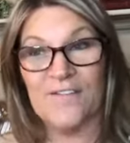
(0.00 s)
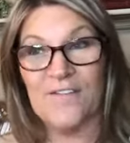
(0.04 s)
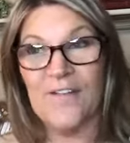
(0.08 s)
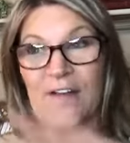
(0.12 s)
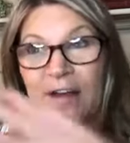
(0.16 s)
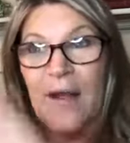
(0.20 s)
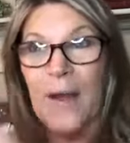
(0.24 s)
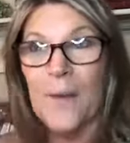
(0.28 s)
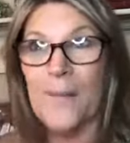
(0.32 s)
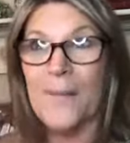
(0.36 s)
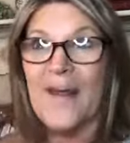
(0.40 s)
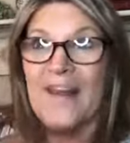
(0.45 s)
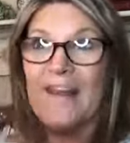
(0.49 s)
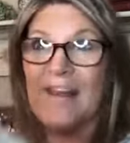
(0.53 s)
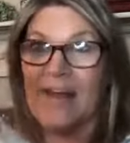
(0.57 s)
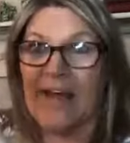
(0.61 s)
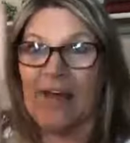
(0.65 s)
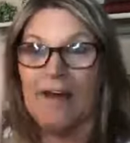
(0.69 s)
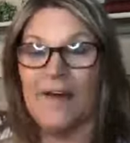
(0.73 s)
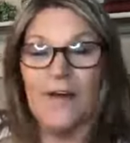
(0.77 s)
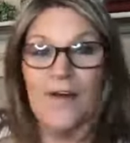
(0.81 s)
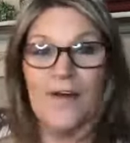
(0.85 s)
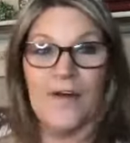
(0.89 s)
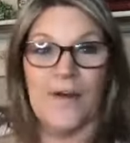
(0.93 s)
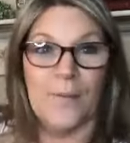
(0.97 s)
I got my
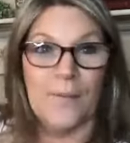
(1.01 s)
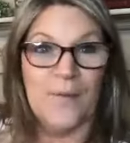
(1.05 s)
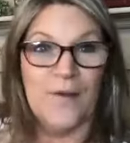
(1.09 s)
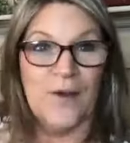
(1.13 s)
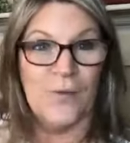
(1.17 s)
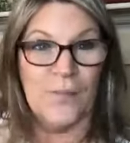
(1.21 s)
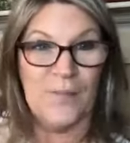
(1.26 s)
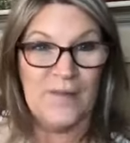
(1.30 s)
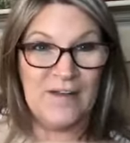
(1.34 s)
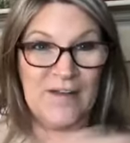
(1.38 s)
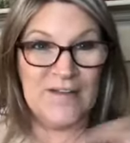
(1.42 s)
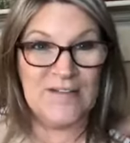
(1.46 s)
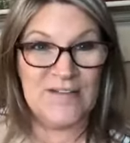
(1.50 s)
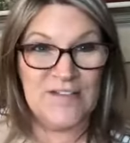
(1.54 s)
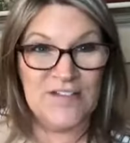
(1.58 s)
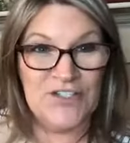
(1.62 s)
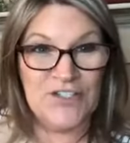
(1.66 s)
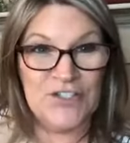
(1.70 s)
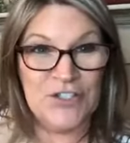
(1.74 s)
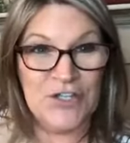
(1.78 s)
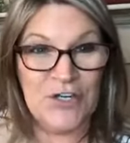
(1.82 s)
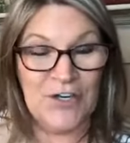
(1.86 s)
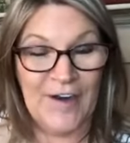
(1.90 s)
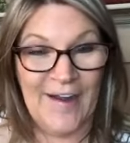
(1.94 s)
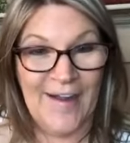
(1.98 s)
light on up here because it's
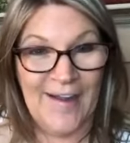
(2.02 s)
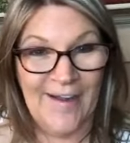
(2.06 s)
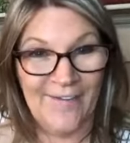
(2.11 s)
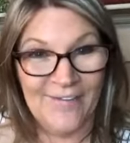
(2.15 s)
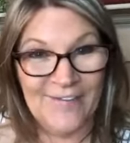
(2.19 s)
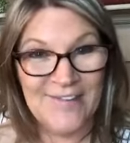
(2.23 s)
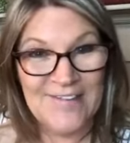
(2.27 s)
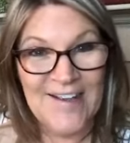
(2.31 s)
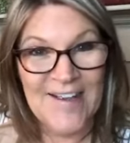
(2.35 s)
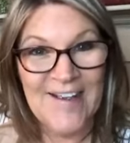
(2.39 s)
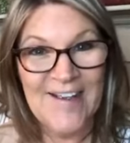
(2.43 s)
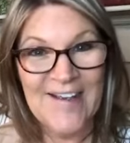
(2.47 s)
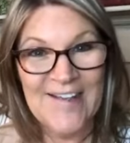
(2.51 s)
dark out,